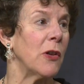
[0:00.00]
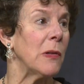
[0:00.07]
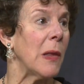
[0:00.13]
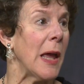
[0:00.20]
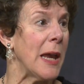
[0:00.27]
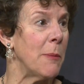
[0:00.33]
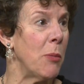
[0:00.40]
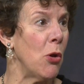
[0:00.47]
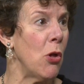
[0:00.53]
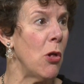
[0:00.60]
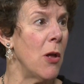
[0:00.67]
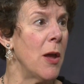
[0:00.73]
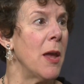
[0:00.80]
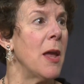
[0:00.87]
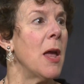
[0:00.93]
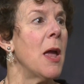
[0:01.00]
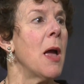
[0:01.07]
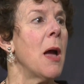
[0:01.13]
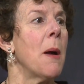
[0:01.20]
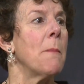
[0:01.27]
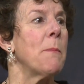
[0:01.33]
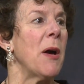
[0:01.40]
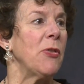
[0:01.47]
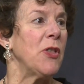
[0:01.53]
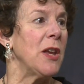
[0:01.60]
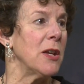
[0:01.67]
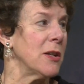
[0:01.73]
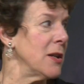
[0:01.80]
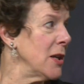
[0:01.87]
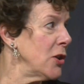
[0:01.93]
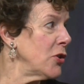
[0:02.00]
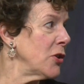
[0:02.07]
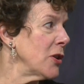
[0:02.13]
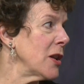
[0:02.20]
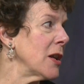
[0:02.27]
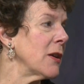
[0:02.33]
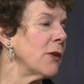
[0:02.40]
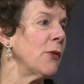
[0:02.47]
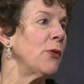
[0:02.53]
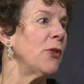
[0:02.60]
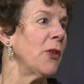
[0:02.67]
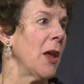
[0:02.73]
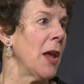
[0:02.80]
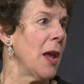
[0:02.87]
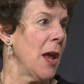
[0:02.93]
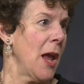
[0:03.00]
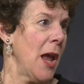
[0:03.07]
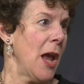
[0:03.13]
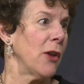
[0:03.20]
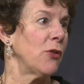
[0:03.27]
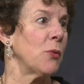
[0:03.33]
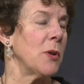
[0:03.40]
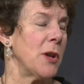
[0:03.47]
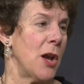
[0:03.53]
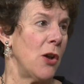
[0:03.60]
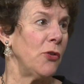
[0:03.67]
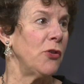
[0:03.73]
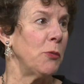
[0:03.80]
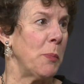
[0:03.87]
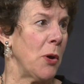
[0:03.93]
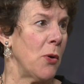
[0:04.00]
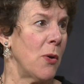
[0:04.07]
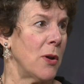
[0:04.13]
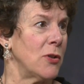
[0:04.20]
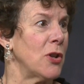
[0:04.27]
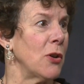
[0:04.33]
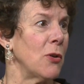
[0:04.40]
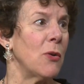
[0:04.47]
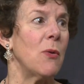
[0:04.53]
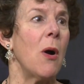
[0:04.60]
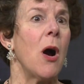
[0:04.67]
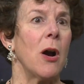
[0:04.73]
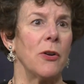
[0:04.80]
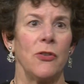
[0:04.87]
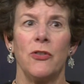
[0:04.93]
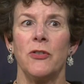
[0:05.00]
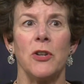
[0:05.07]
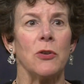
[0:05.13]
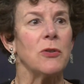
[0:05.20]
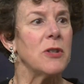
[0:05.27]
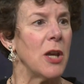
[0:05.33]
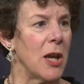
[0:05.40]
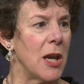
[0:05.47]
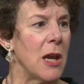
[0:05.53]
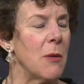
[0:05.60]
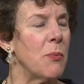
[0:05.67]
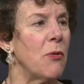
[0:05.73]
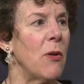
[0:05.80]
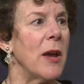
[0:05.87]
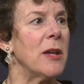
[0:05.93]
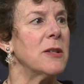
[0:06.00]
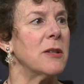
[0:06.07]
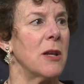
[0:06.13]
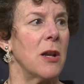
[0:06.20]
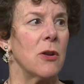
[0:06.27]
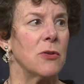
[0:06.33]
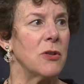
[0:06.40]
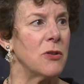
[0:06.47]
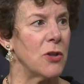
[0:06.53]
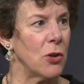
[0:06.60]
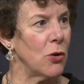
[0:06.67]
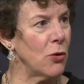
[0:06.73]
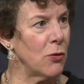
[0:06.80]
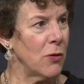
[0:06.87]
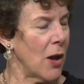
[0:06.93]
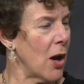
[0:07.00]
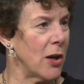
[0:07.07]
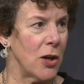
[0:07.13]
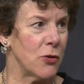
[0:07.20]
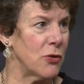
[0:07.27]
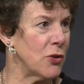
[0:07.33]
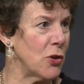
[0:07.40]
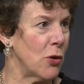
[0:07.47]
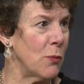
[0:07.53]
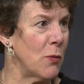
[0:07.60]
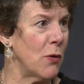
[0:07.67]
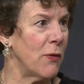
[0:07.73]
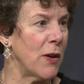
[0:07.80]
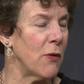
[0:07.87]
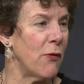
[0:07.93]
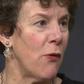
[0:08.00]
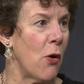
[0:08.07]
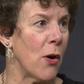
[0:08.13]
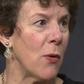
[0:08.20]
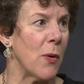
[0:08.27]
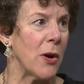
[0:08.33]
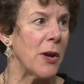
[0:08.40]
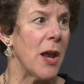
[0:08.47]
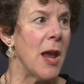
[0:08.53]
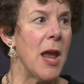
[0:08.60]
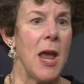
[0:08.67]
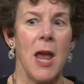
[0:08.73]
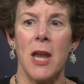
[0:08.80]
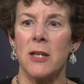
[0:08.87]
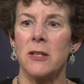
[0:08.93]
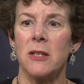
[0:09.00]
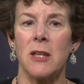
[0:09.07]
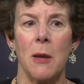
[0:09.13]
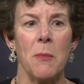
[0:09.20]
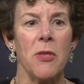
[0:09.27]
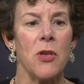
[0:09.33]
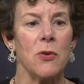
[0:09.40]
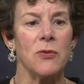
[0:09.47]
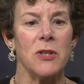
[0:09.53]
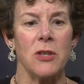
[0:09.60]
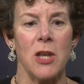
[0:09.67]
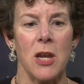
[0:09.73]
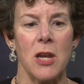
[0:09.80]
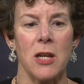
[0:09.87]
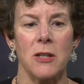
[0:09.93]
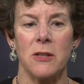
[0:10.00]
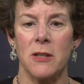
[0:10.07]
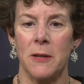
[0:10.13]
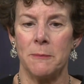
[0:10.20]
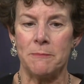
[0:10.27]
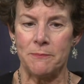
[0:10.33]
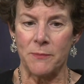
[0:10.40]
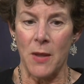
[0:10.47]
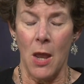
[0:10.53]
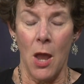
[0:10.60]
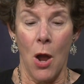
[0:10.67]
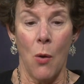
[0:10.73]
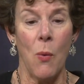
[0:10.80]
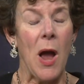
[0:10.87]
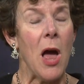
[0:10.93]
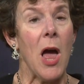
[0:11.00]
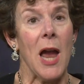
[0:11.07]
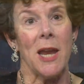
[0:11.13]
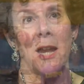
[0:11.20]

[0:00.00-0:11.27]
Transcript: label, but the initiatives, as Ronell spoke to, are still taking place and are still moving forward. And some of those things, well, I